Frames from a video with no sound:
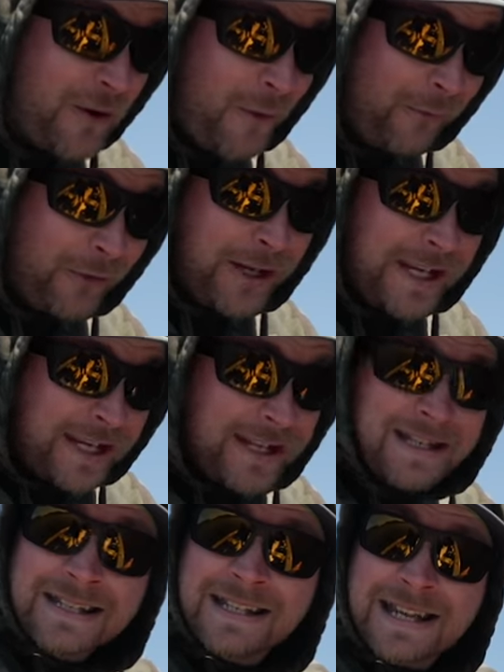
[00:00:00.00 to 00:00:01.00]
don't
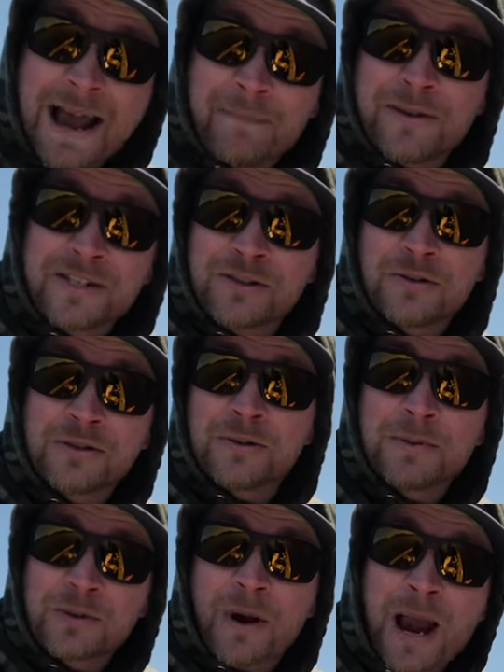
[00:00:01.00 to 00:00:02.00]
forget to tap this little
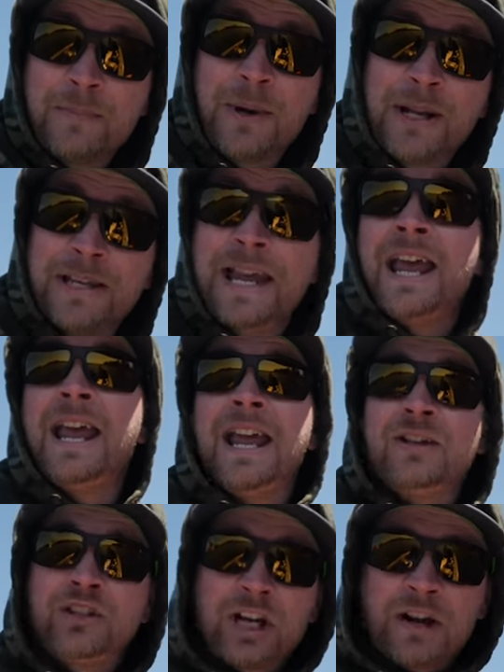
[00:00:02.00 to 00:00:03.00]
subscribe button
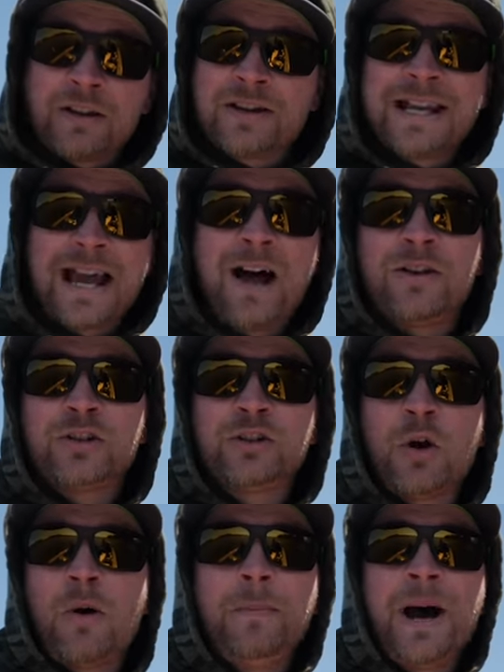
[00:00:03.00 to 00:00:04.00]
and share this out.
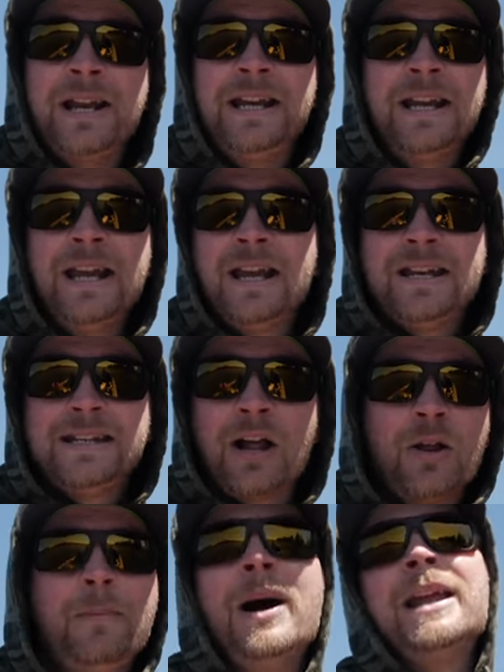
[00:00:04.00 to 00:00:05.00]
Show a buddy.
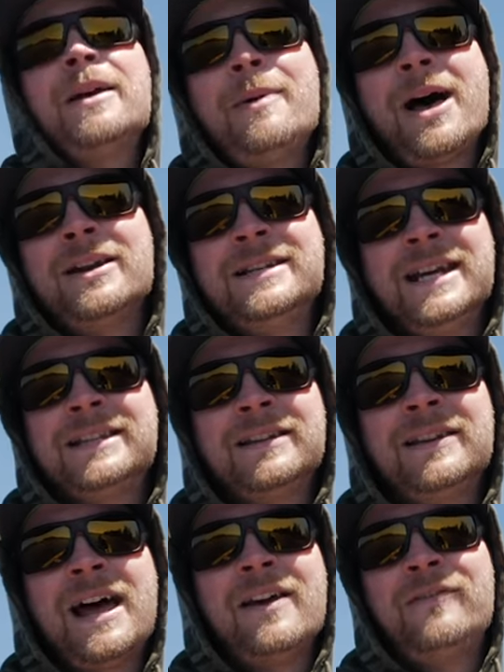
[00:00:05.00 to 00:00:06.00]
Tell a buddy about Addicted
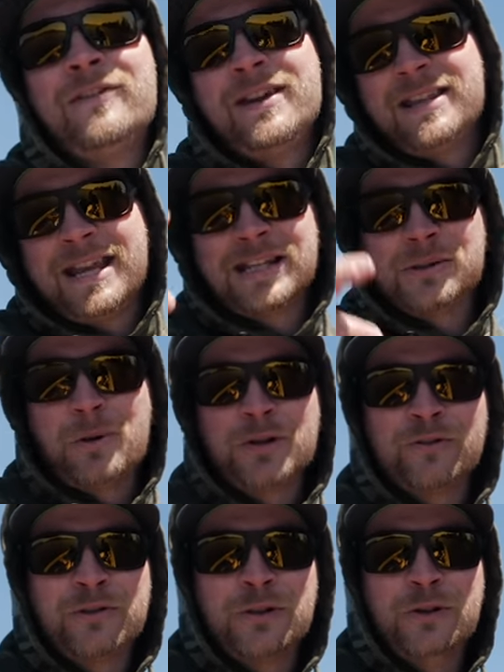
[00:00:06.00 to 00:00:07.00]
Life. Thanks so much
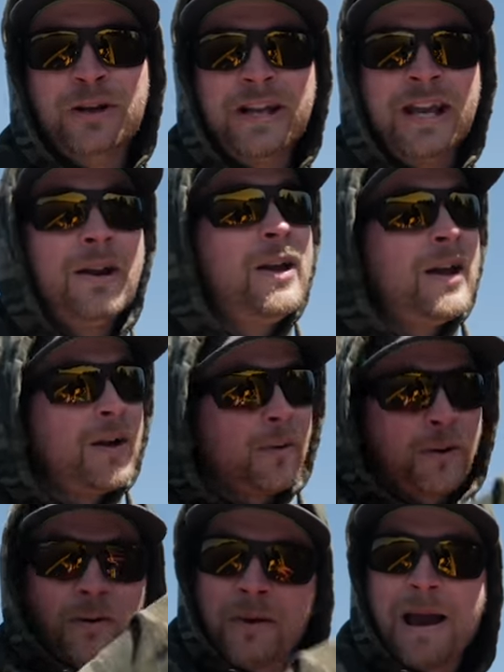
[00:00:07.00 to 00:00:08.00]
for tuning in. We're
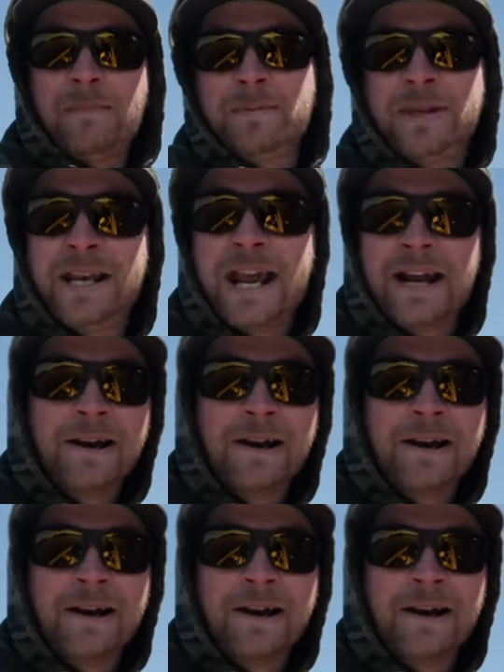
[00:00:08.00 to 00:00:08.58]
going to wrap up the day